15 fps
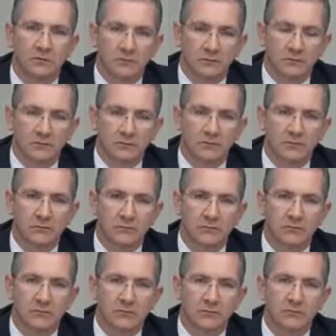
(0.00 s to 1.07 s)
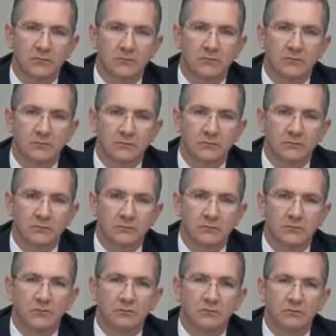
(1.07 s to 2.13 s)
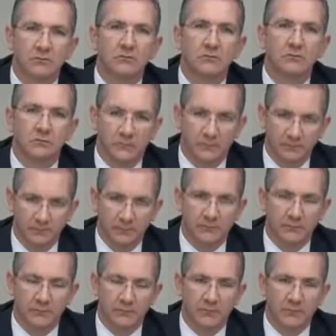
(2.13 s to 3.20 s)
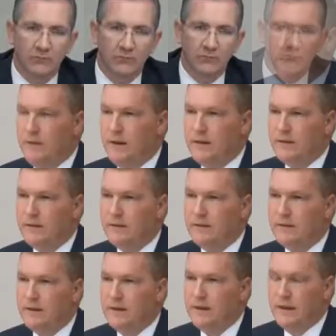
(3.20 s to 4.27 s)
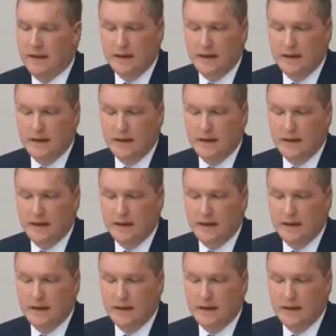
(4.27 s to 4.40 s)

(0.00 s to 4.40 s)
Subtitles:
I would just encourage you to put some money behind it in terms of marketing, because